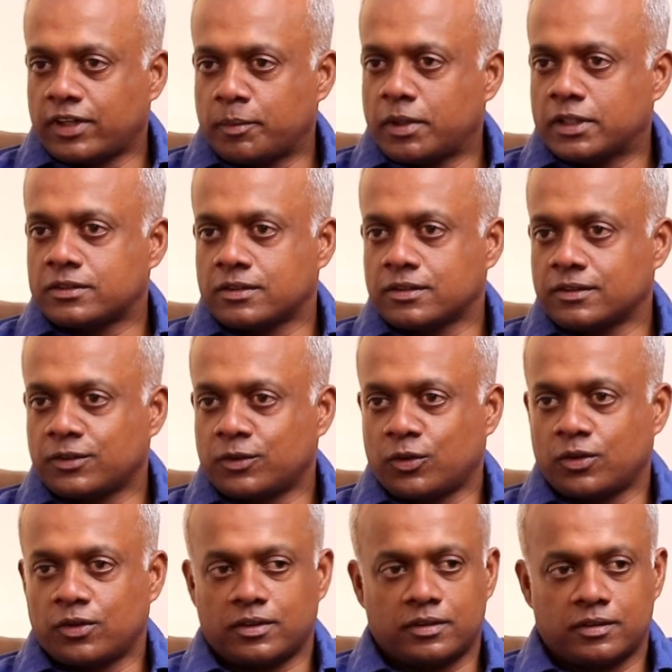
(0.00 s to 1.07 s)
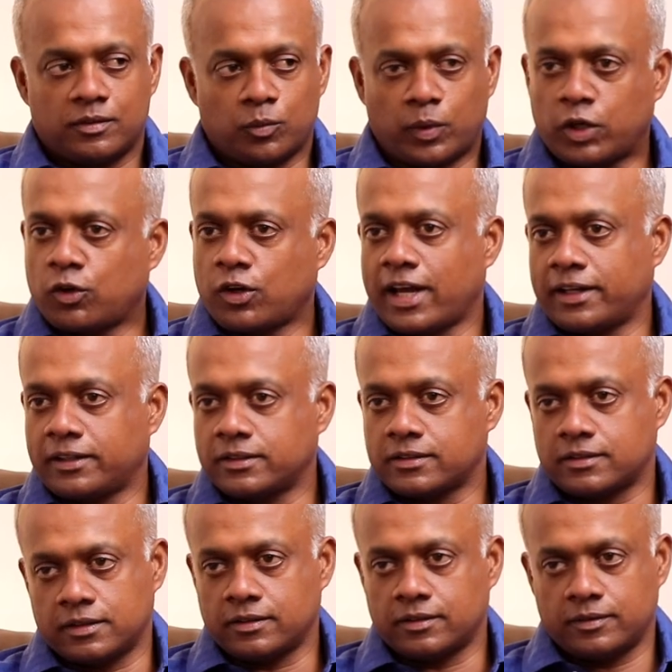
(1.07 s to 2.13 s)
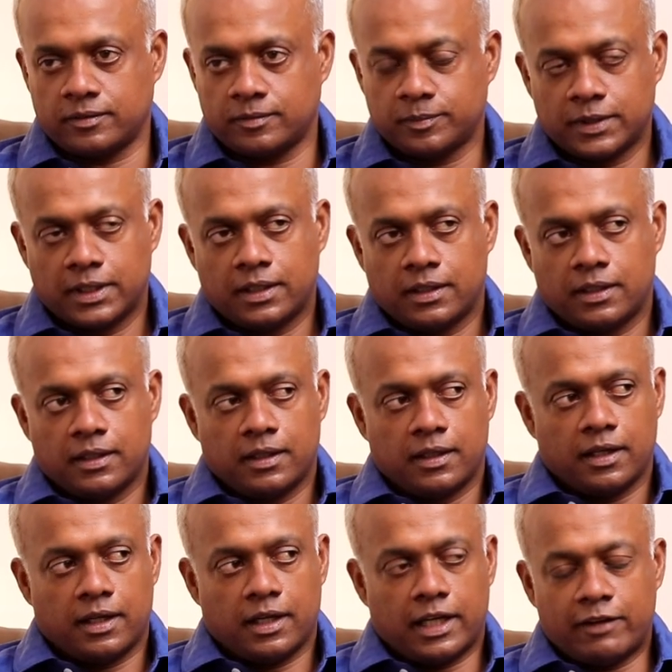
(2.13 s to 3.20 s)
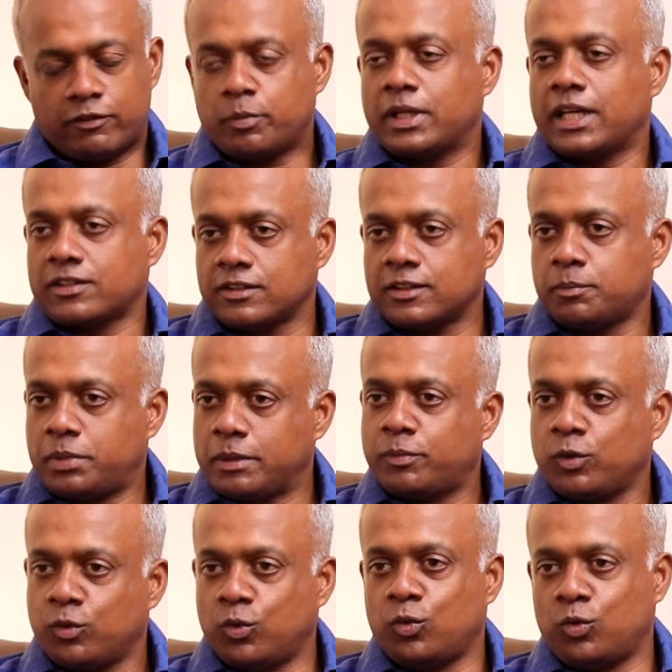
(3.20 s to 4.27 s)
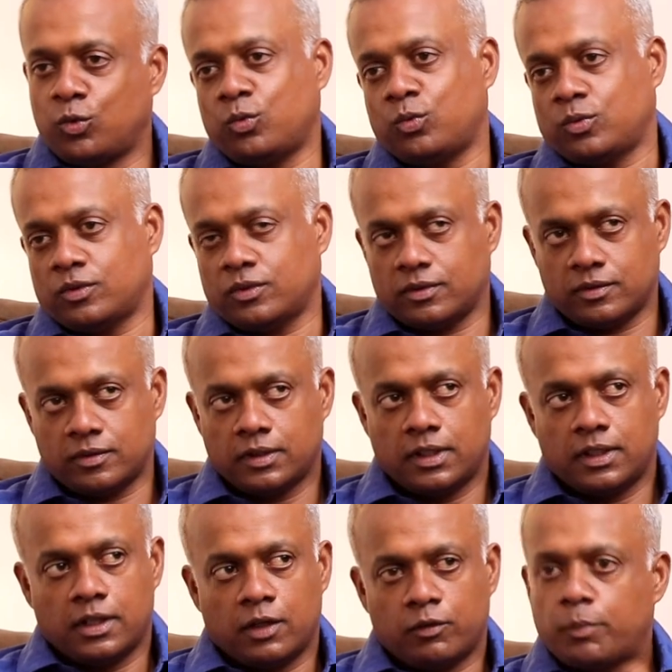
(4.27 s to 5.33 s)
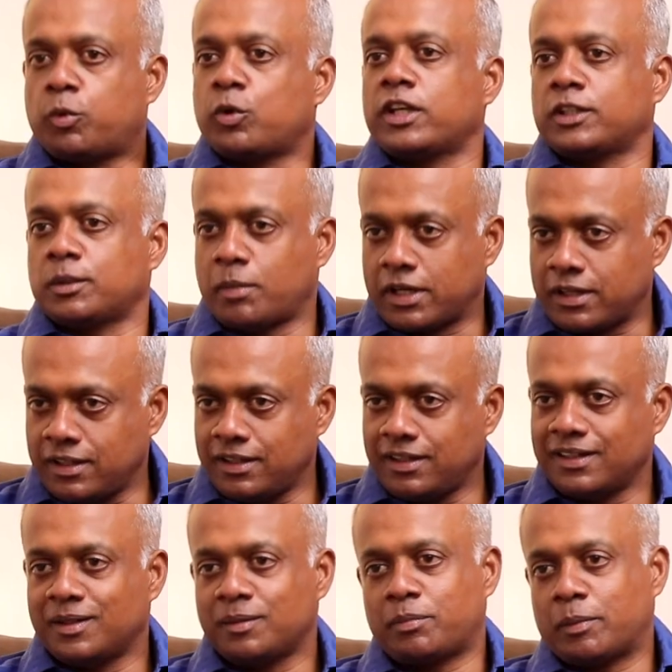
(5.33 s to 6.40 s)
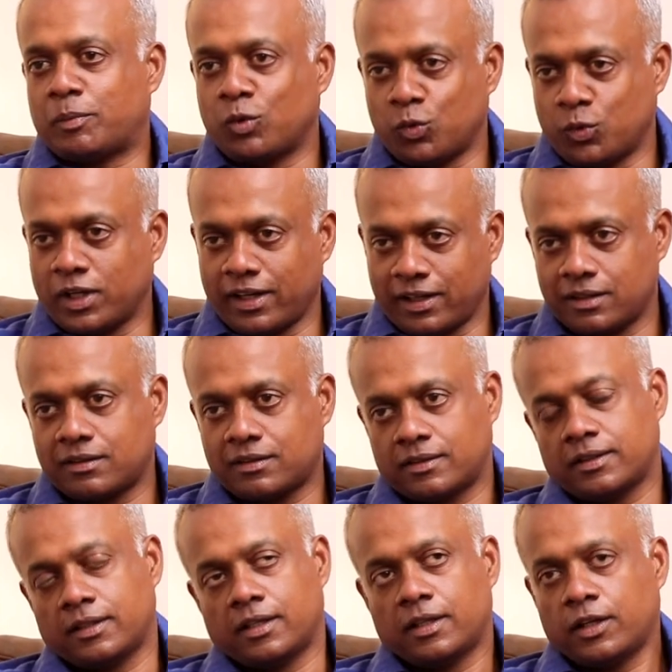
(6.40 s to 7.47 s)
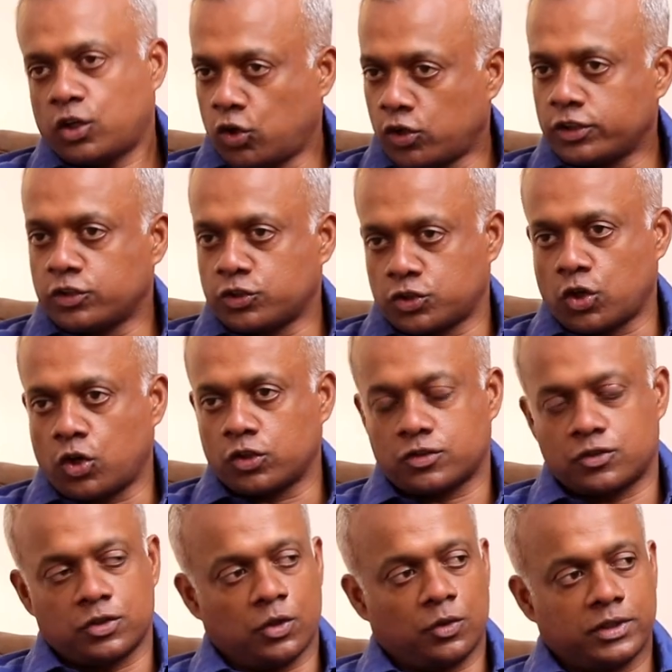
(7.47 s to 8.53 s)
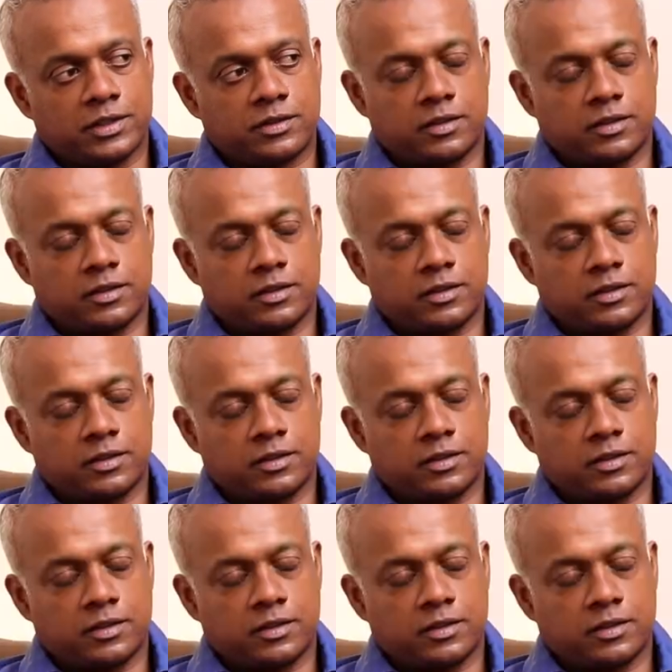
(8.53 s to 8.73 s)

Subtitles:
Rahman sir or why not Harris? And everybody, as in the people who were putting in the money and people who were like calling the shots and all